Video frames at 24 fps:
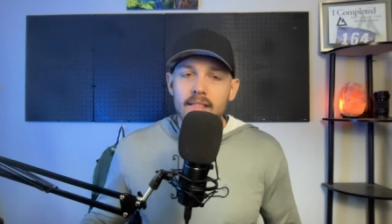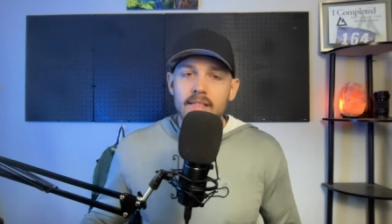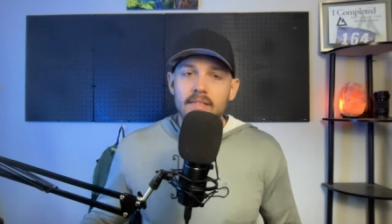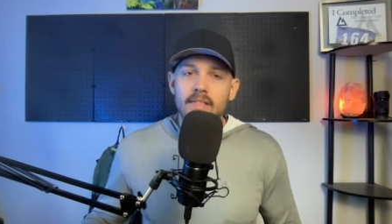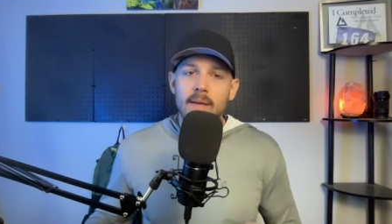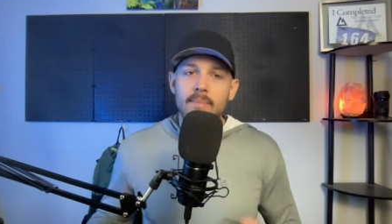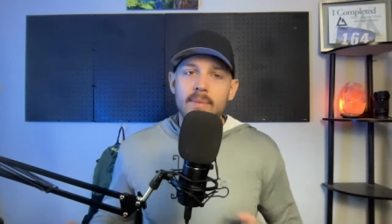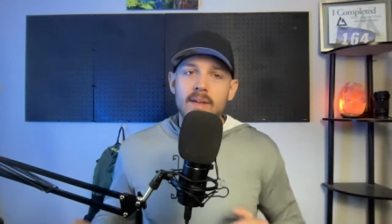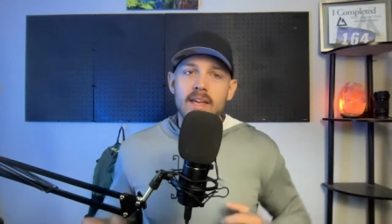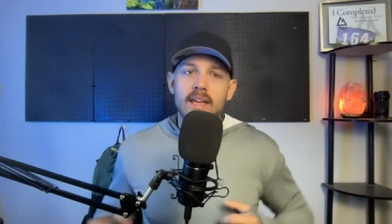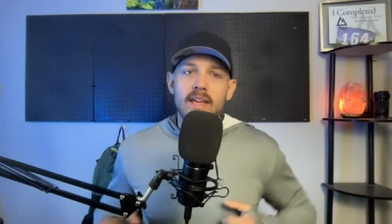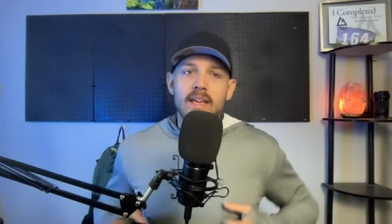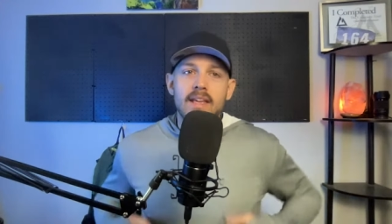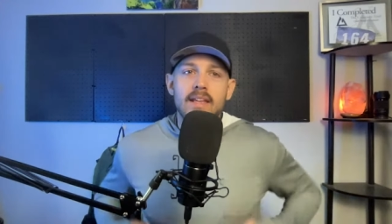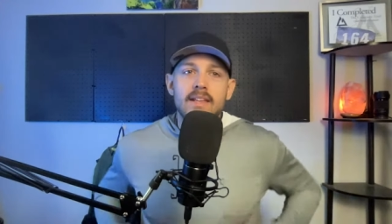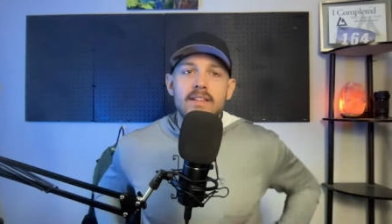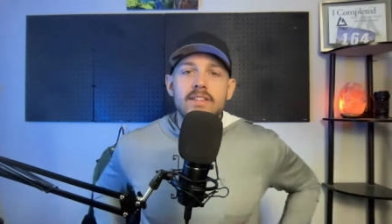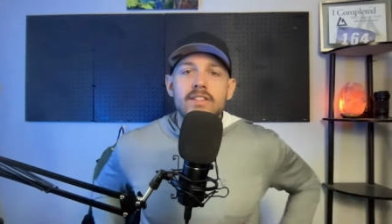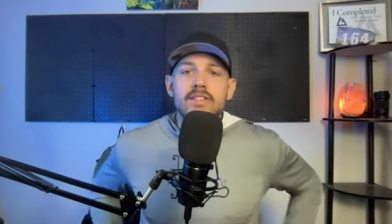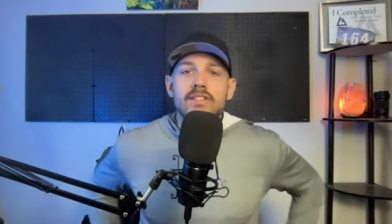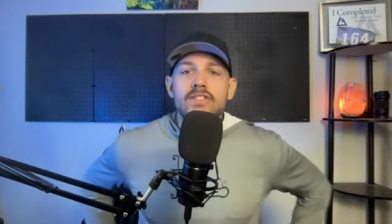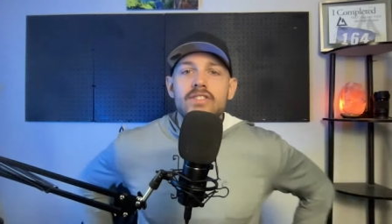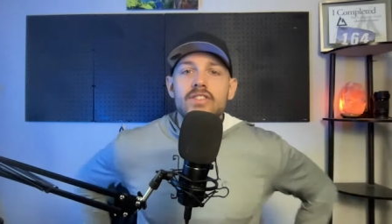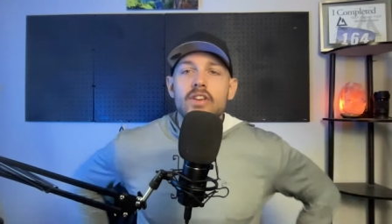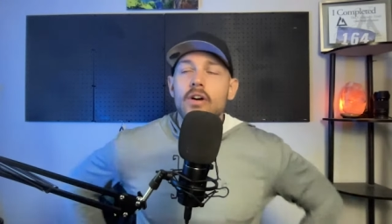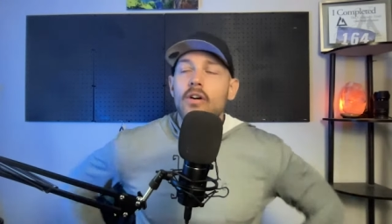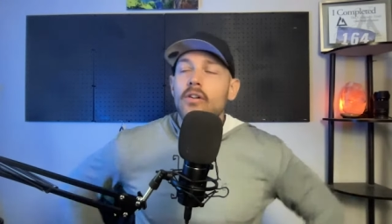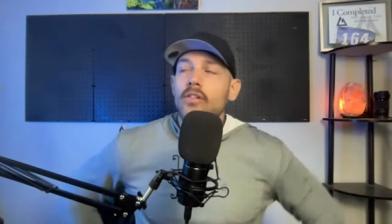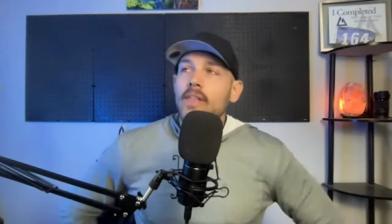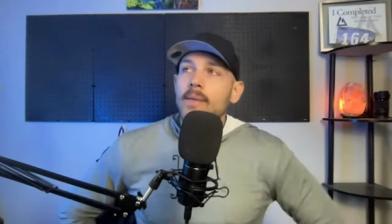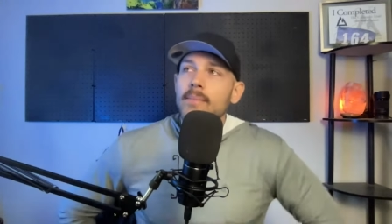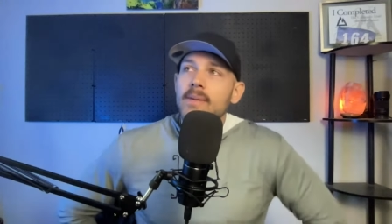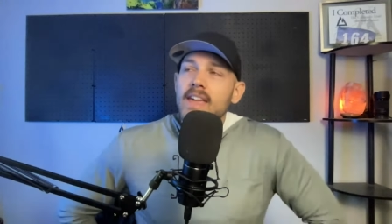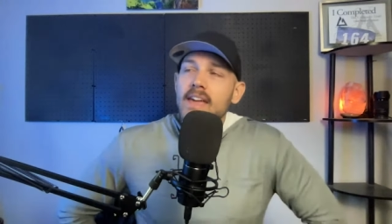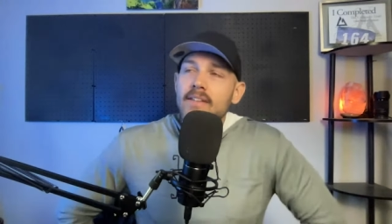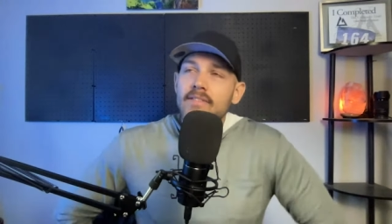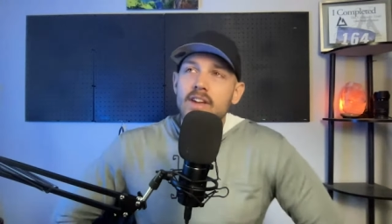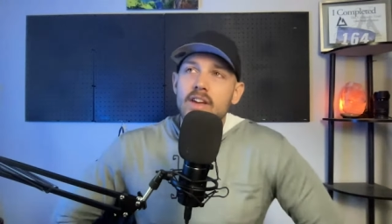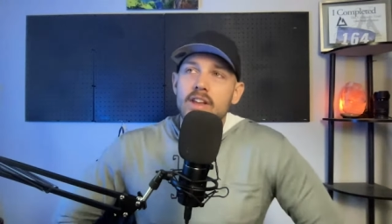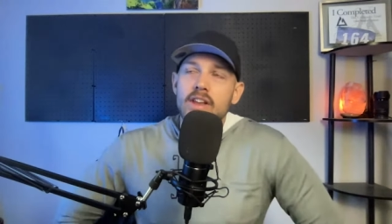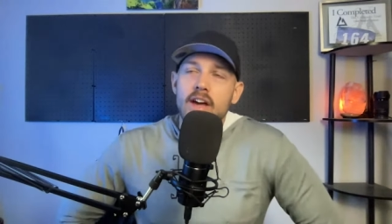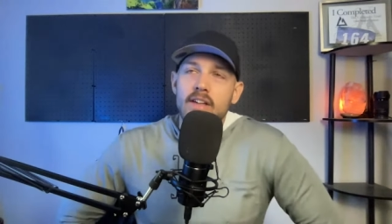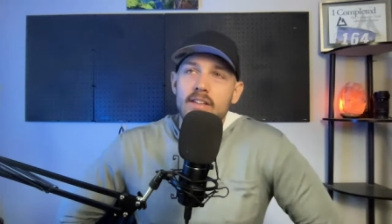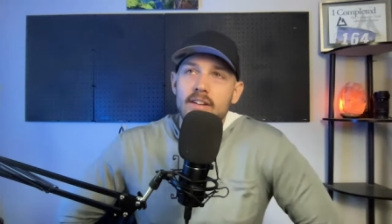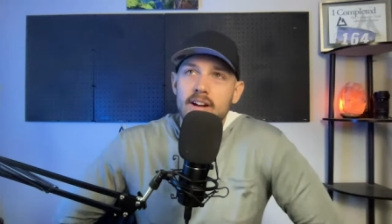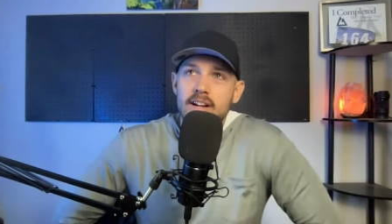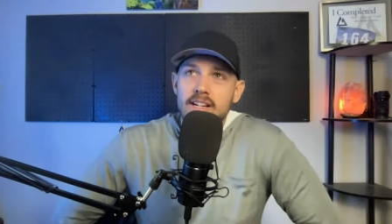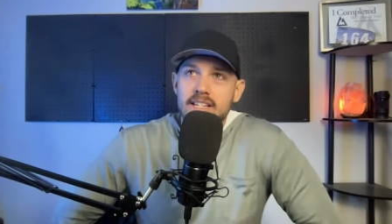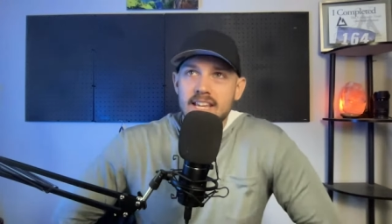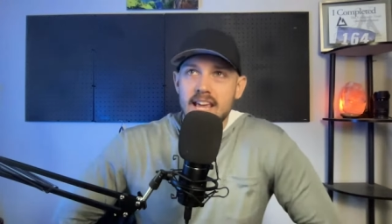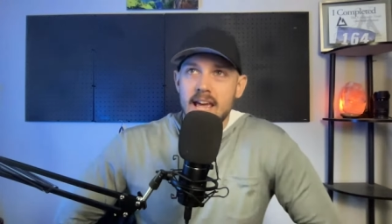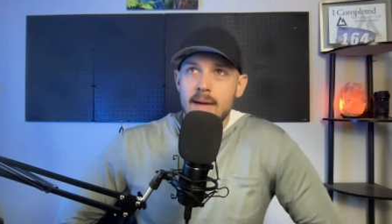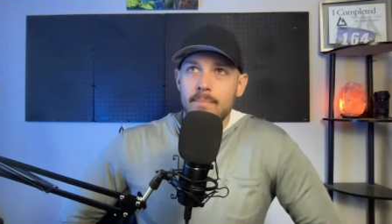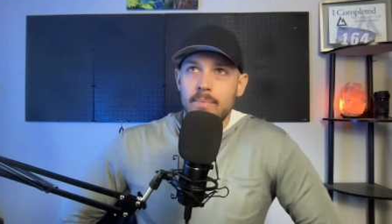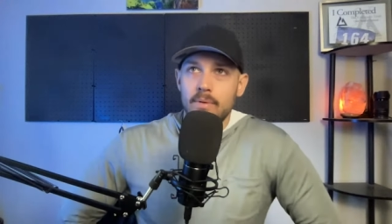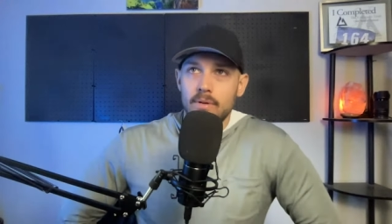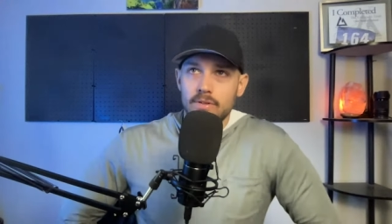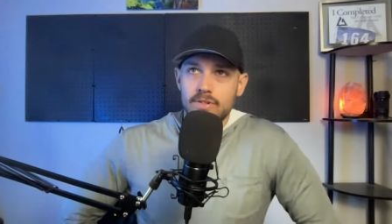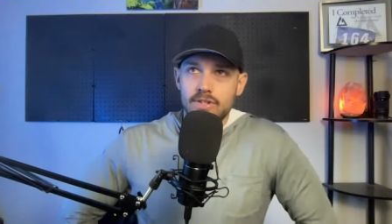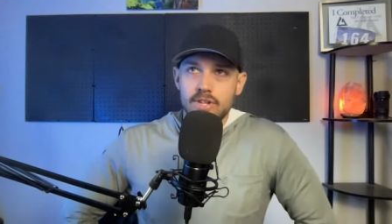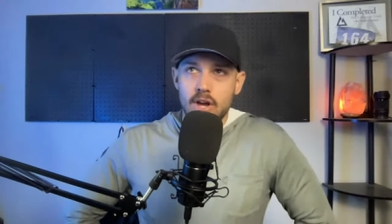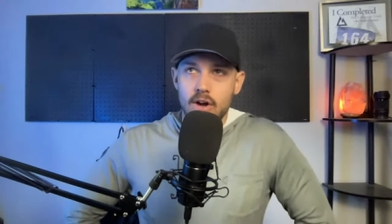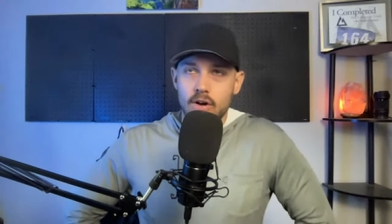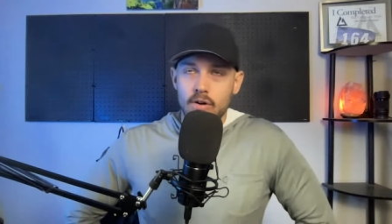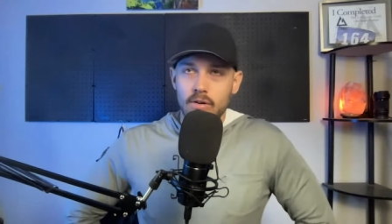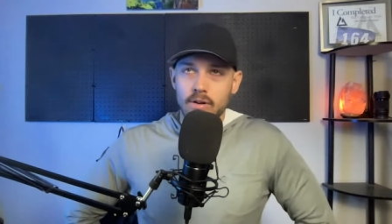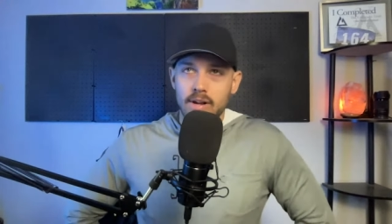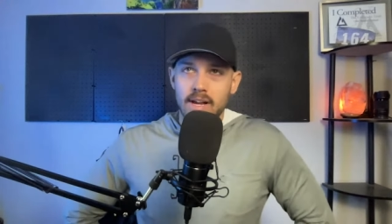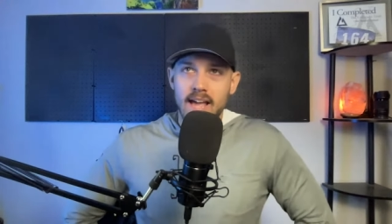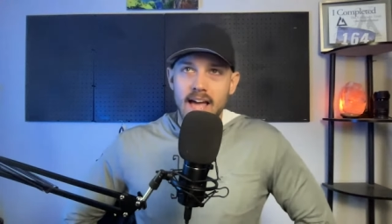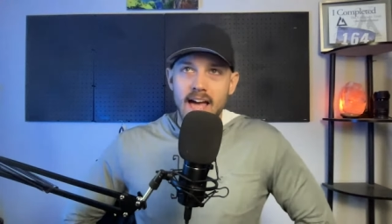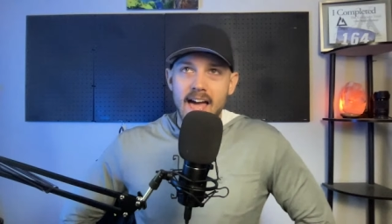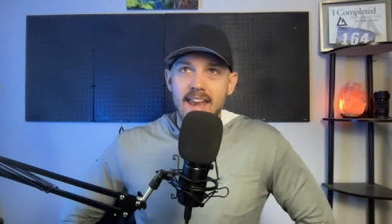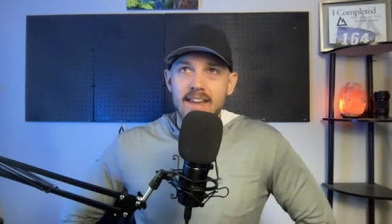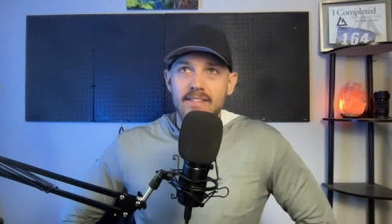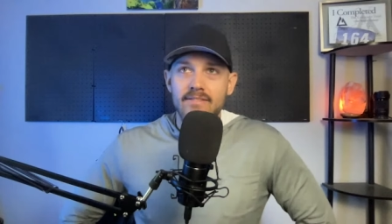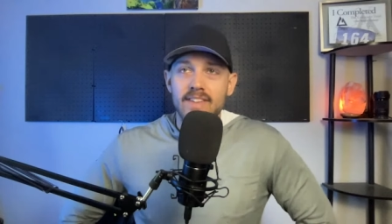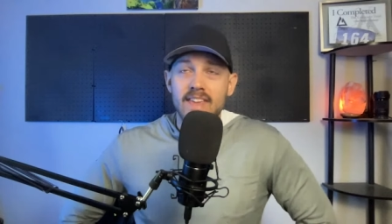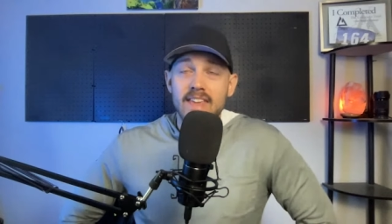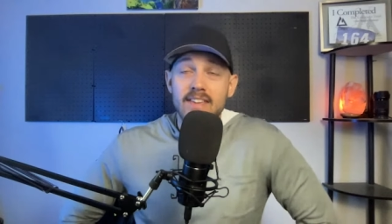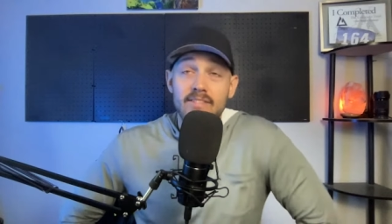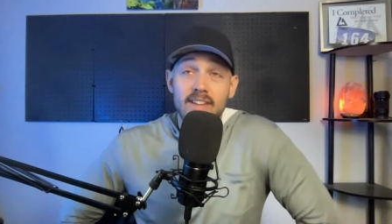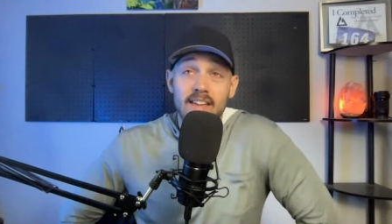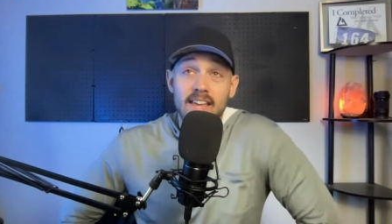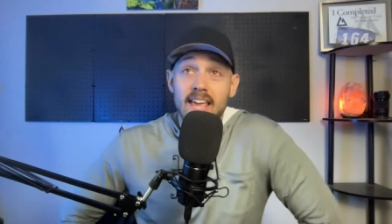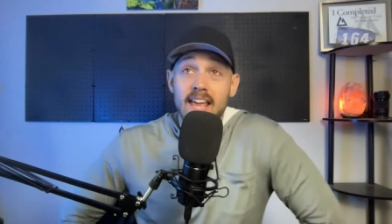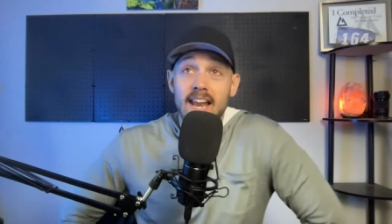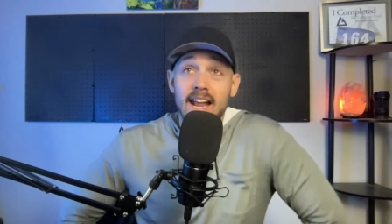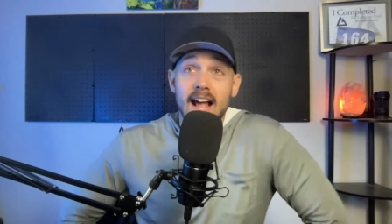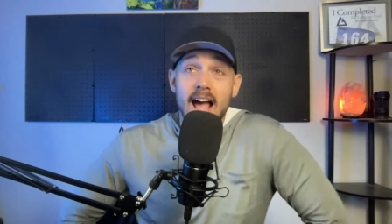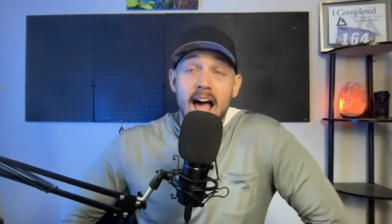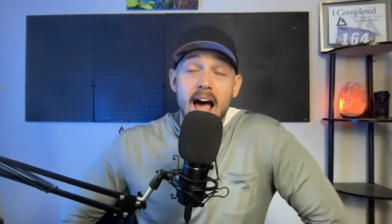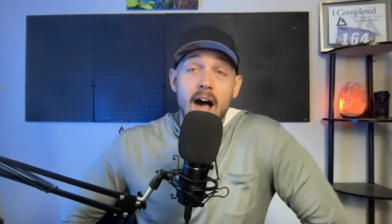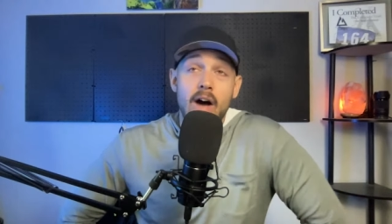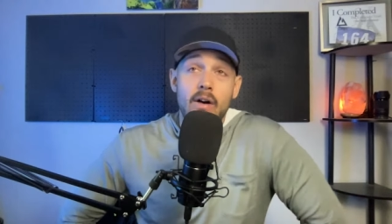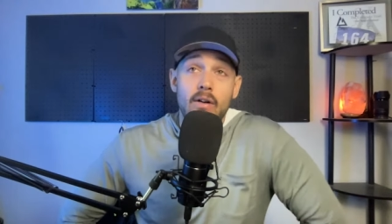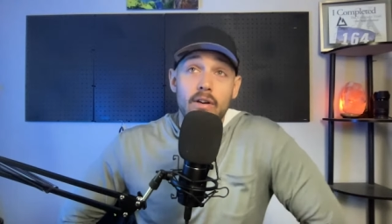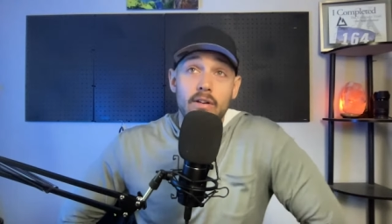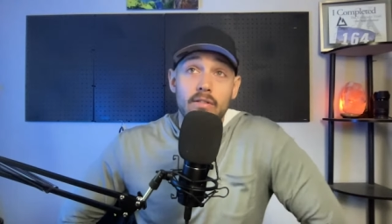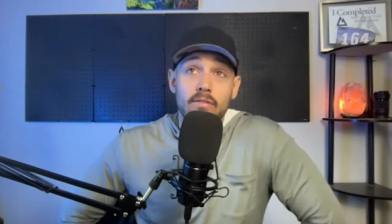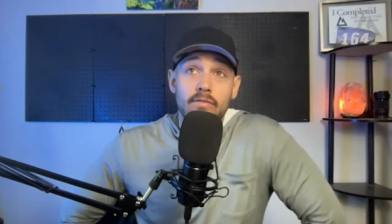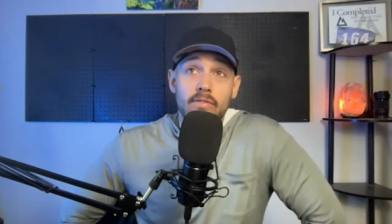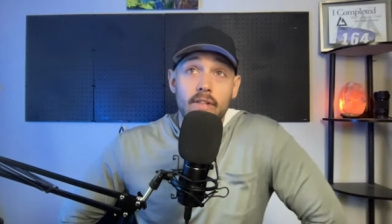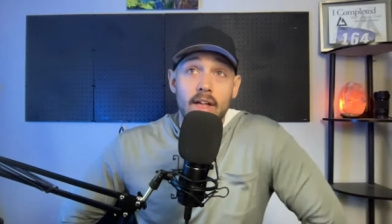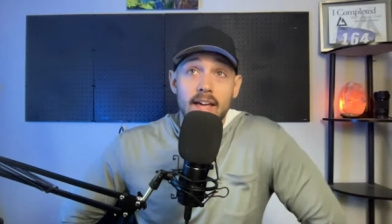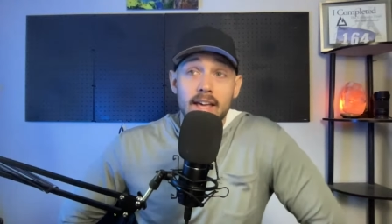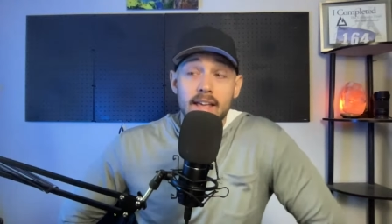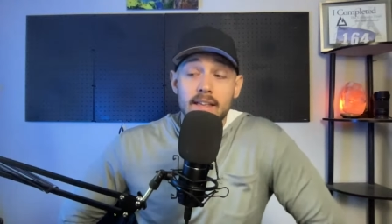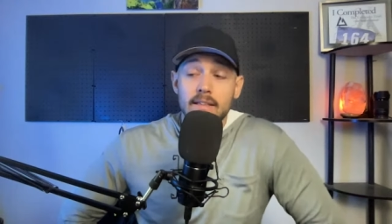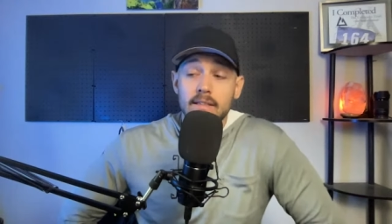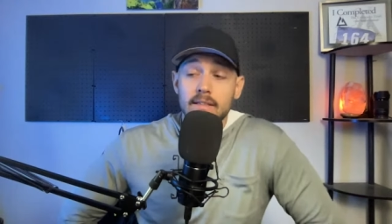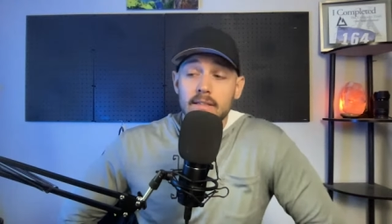let me so let me give you another example so kind of even getting out of like